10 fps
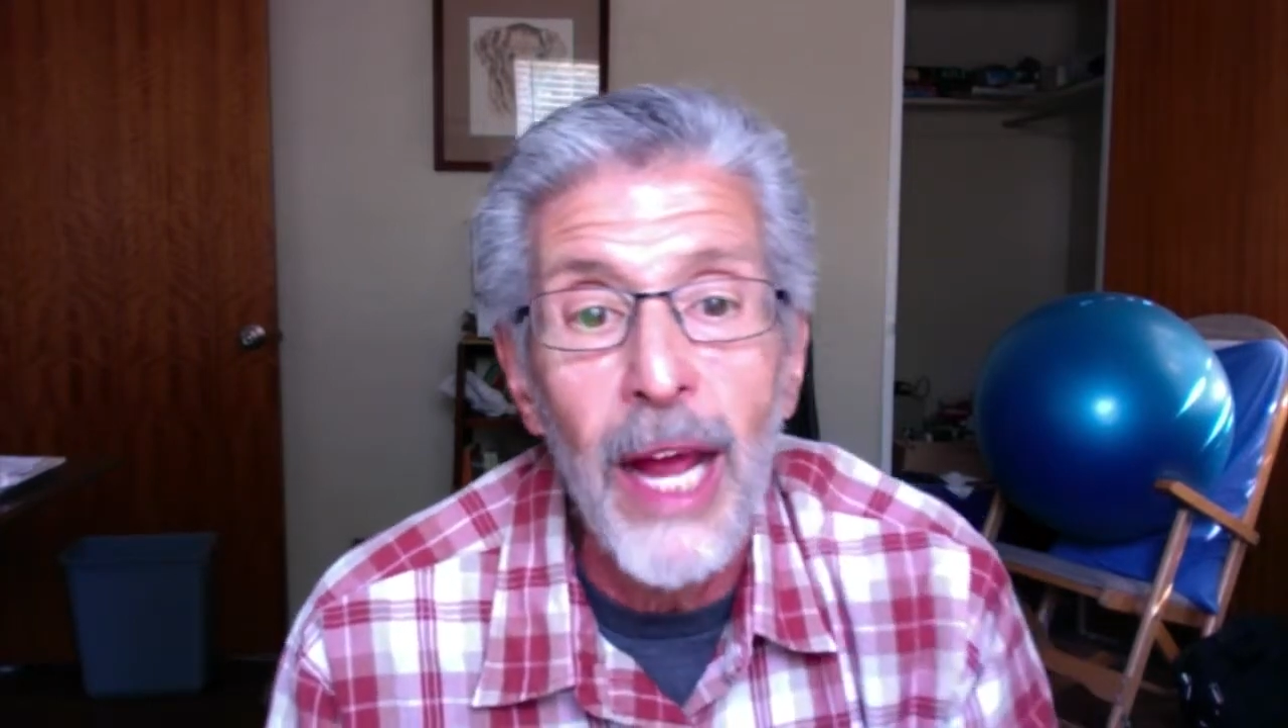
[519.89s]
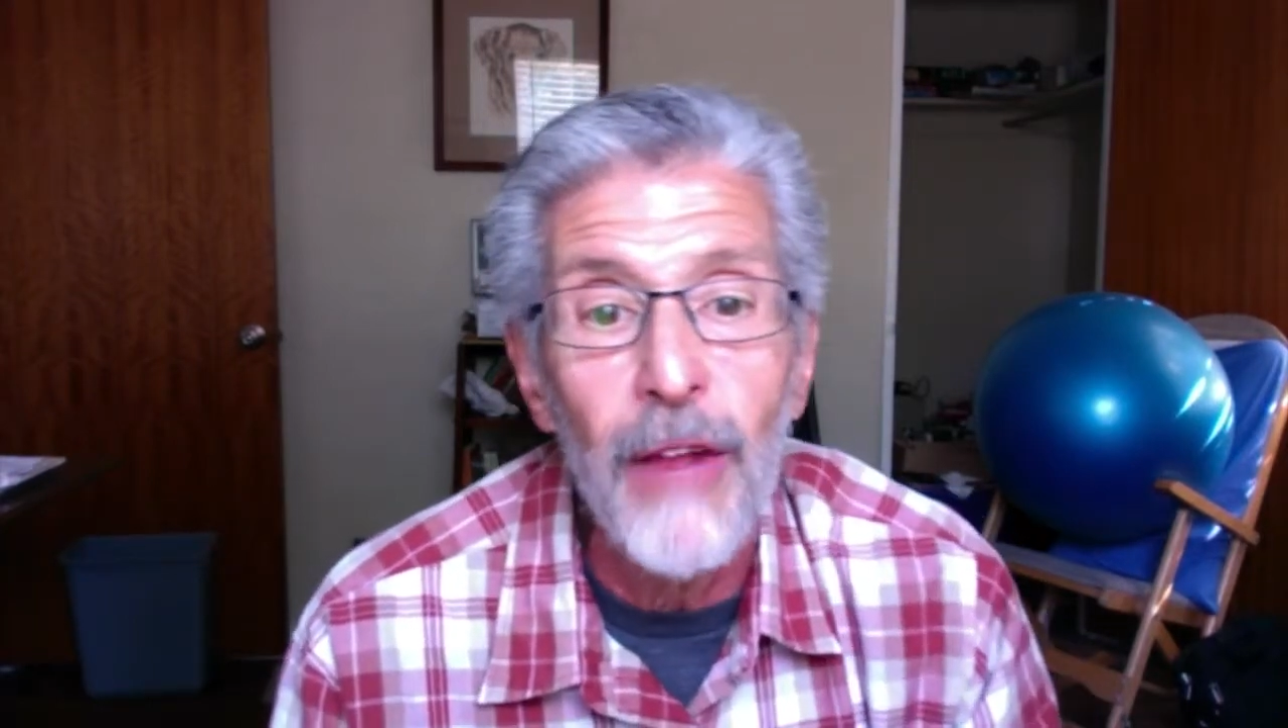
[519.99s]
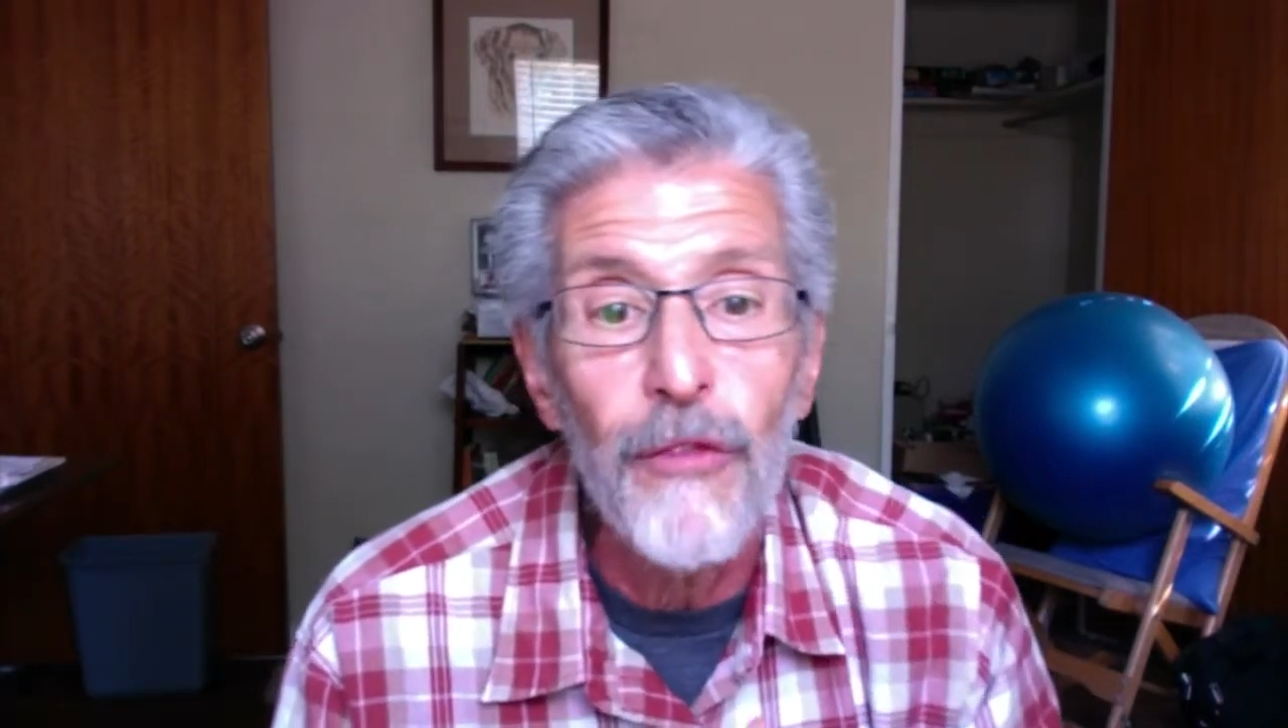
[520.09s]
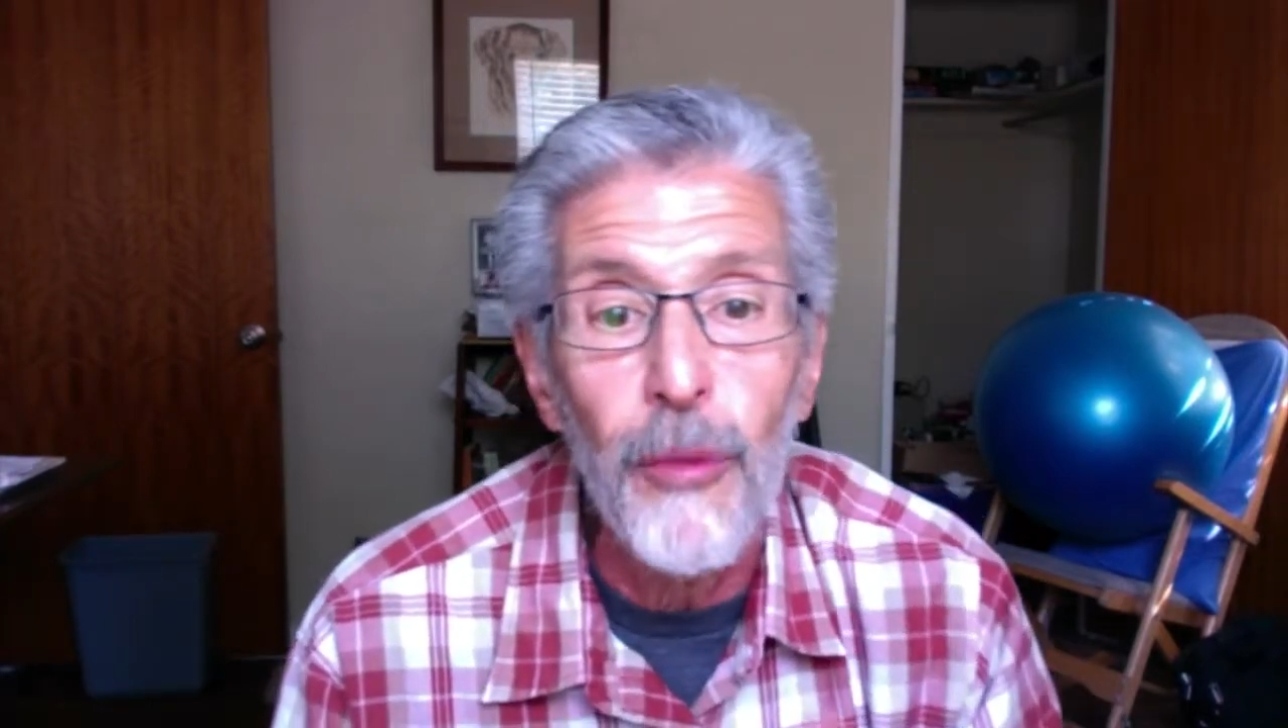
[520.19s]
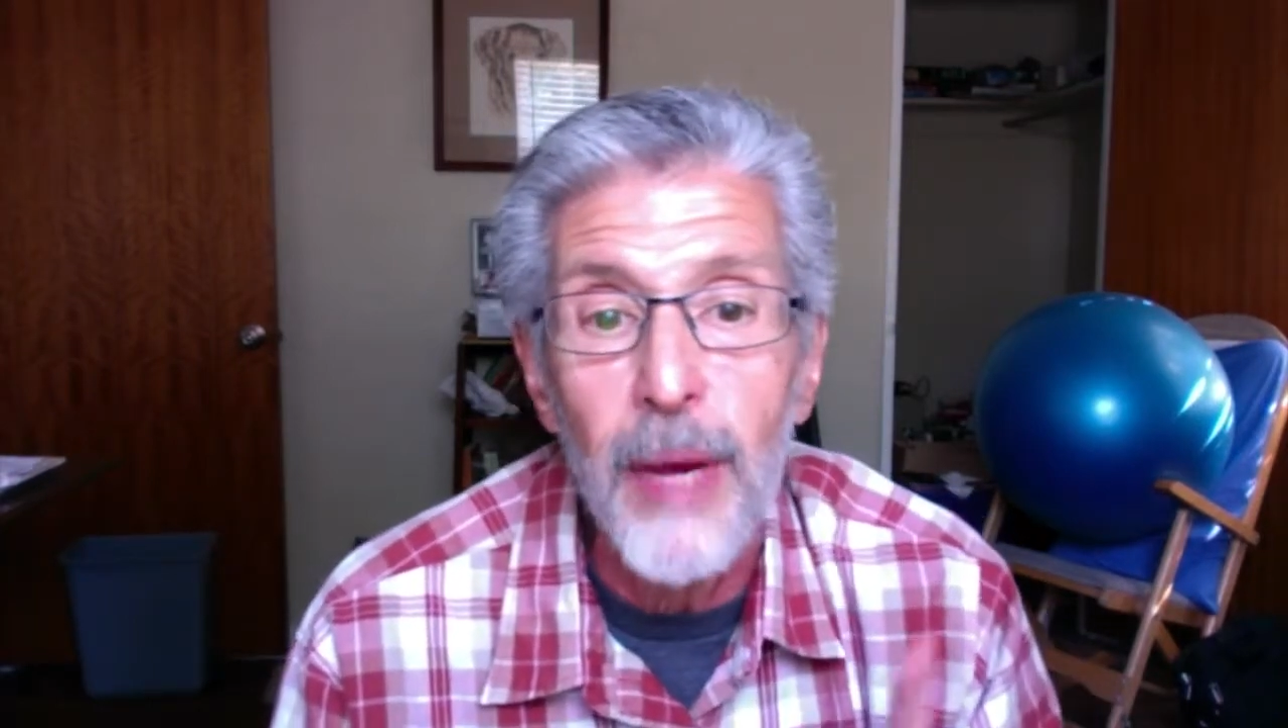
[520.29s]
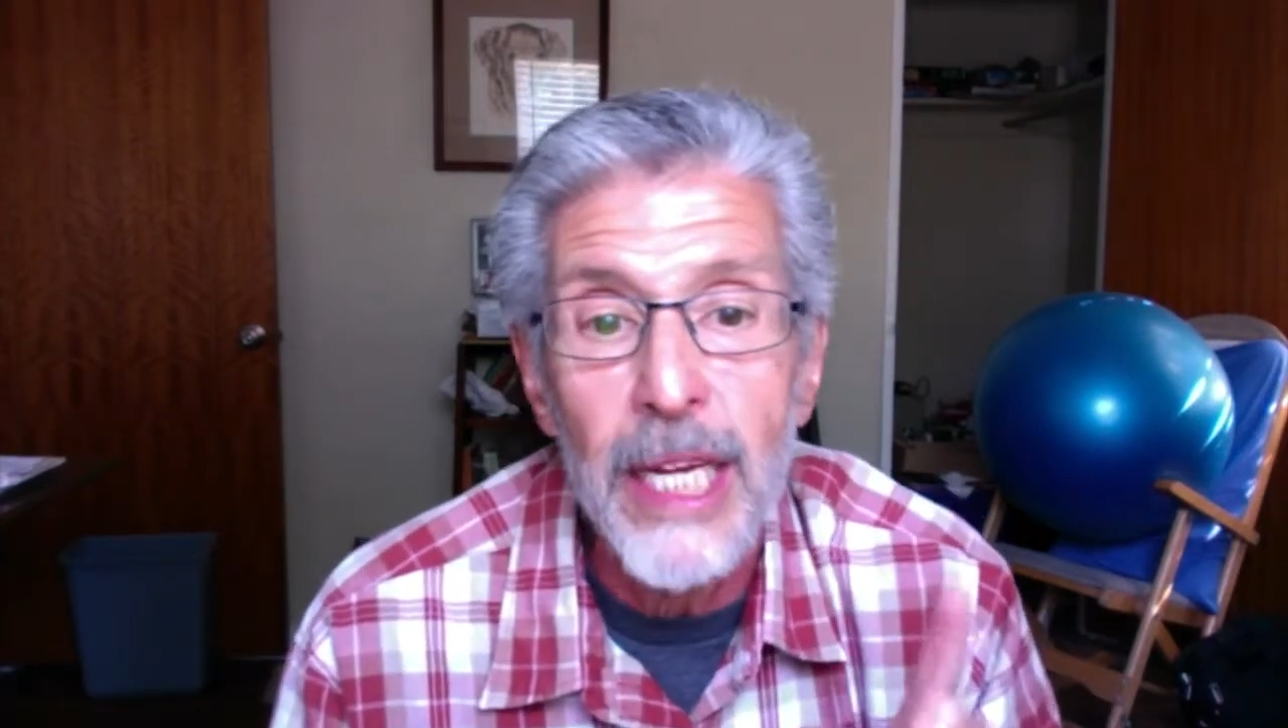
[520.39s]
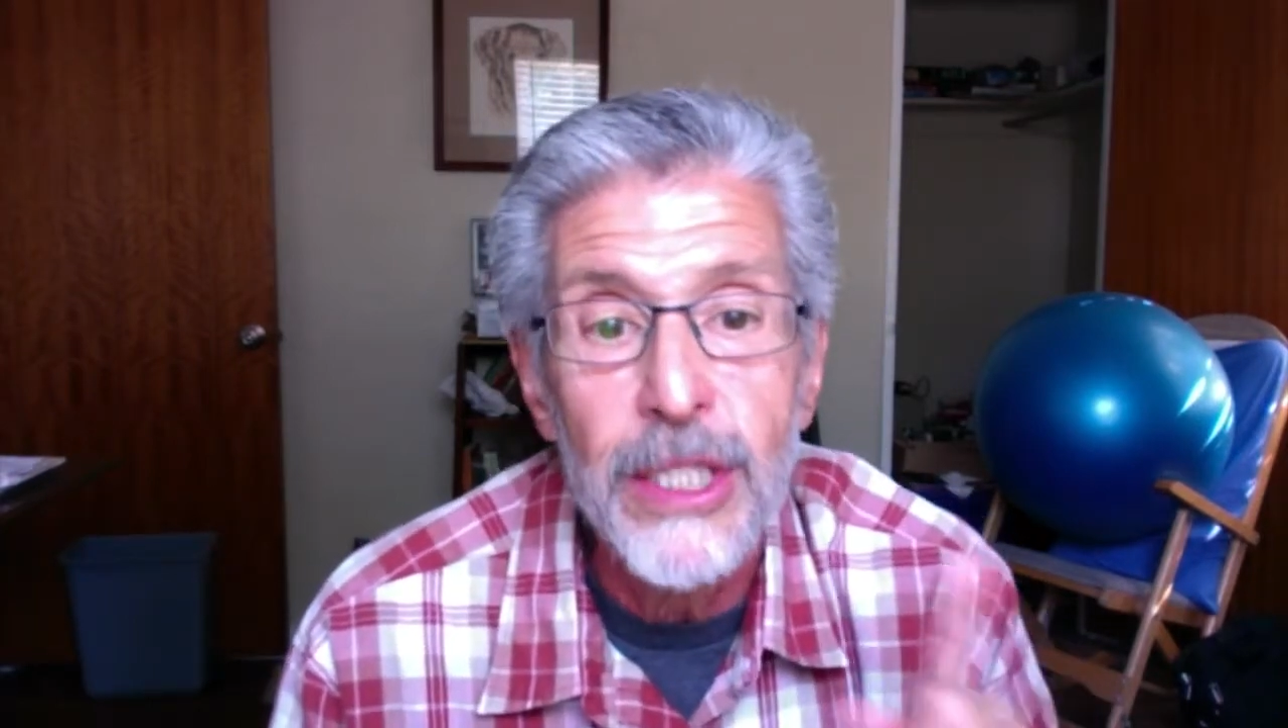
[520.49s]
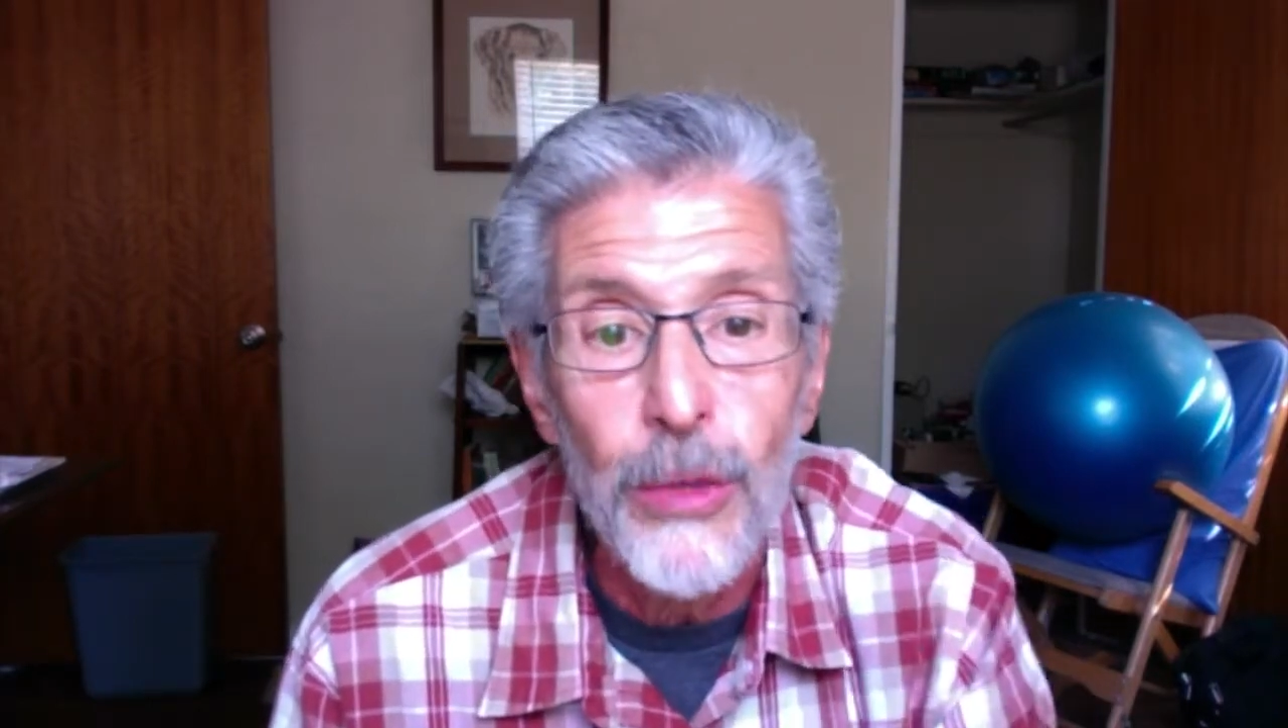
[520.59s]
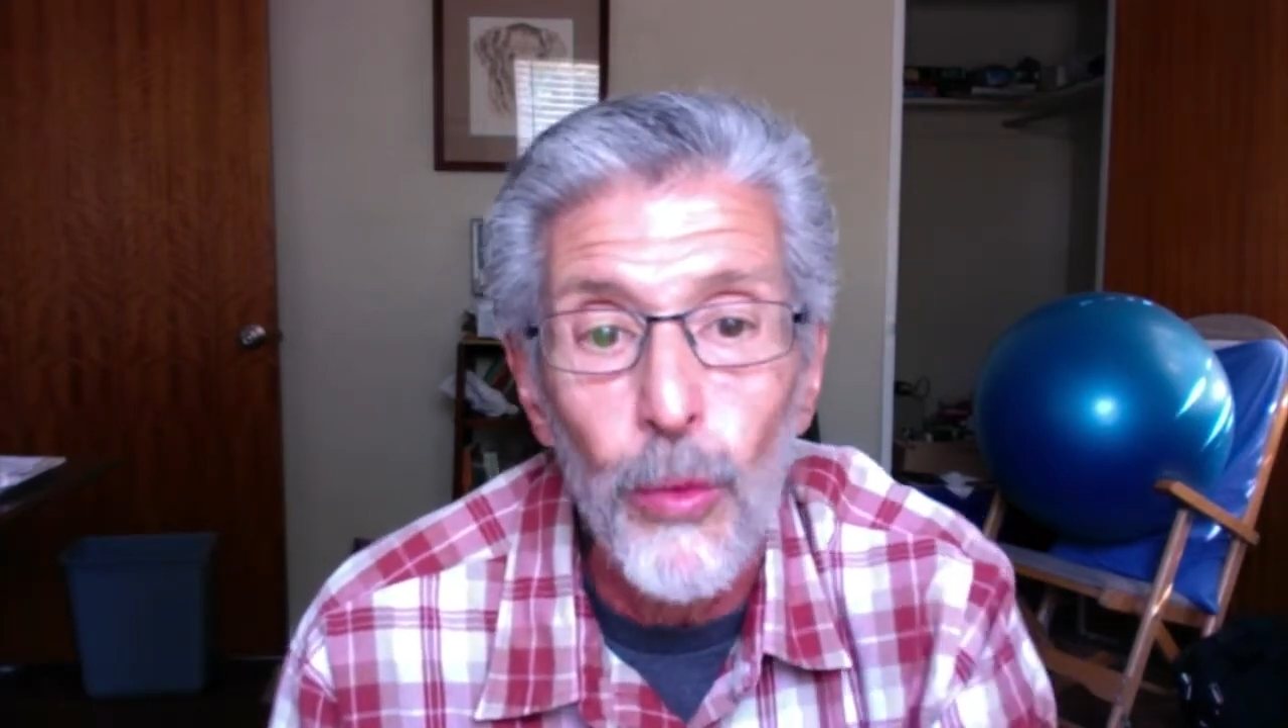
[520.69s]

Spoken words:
information